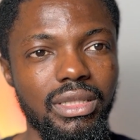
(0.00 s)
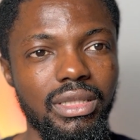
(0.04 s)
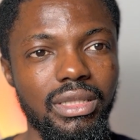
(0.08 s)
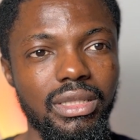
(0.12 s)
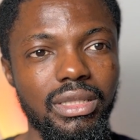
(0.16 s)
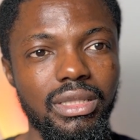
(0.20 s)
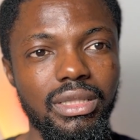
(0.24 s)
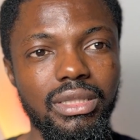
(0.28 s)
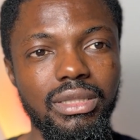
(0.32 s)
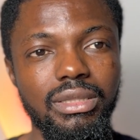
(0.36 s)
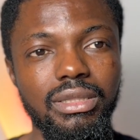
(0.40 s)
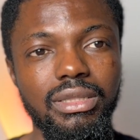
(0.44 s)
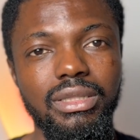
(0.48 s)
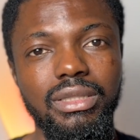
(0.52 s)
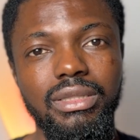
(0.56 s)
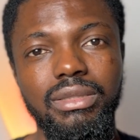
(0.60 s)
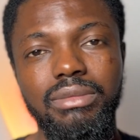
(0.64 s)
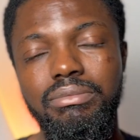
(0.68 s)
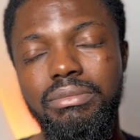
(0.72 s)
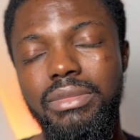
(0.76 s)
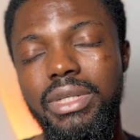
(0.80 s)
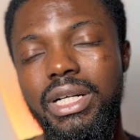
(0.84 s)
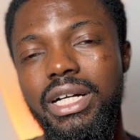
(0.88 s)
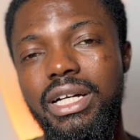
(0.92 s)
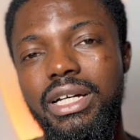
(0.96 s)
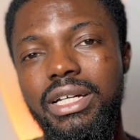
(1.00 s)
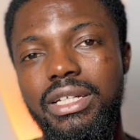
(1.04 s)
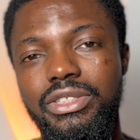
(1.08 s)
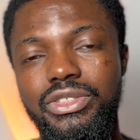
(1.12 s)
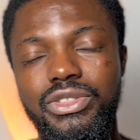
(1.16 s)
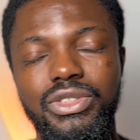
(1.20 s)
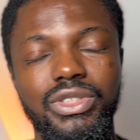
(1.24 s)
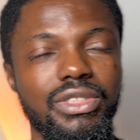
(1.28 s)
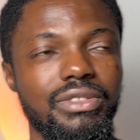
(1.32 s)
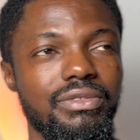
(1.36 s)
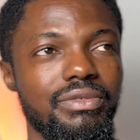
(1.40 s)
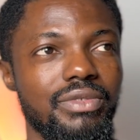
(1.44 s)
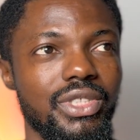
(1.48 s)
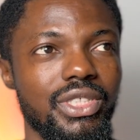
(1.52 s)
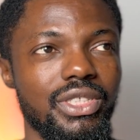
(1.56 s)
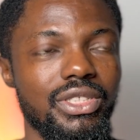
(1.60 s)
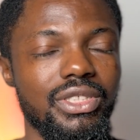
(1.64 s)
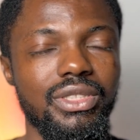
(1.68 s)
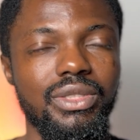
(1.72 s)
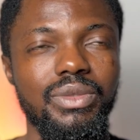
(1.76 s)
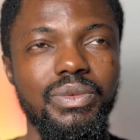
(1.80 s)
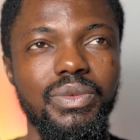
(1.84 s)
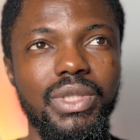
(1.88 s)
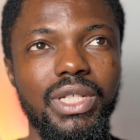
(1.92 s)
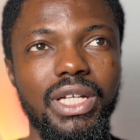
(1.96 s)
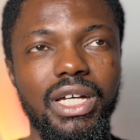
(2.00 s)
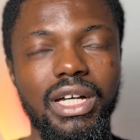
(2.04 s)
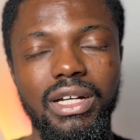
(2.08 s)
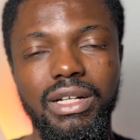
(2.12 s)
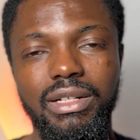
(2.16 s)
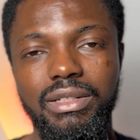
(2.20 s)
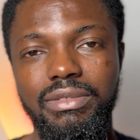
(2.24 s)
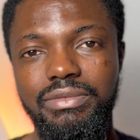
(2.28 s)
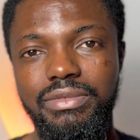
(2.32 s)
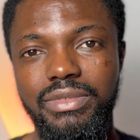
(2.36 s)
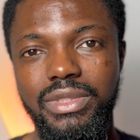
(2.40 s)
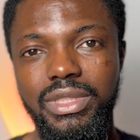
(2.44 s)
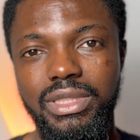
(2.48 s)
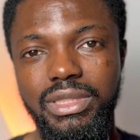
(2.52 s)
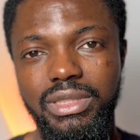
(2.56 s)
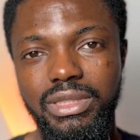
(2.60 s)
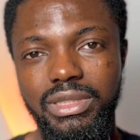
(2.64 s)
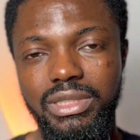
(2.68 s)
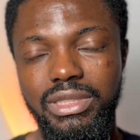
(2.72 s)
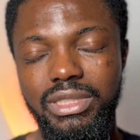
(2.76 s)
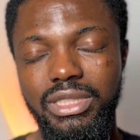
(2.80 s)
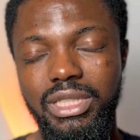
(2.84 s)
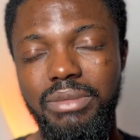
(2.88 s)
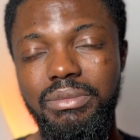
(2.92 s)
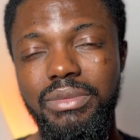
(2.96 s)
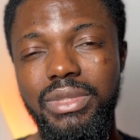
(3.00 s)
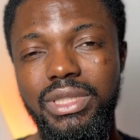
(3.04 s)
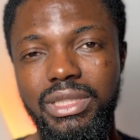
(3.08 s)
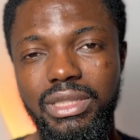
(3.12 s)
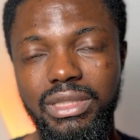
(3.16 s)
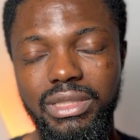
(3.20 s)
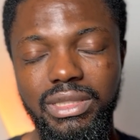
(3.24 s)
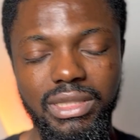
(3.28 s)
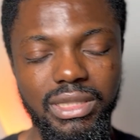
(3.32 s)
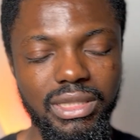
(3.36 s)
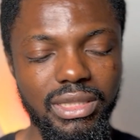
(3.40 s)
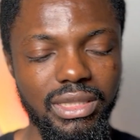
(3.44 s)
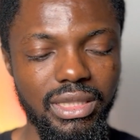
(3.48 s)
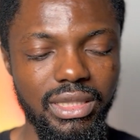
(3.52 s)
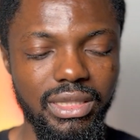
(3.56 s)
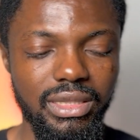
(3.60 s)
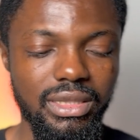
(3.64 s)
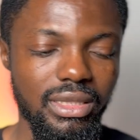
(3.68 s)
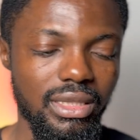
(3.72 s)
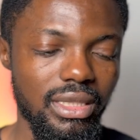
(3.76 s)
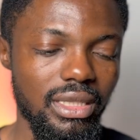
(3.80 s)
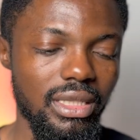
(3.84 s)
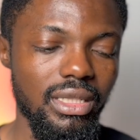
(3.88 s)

in my university we have the semester ticket,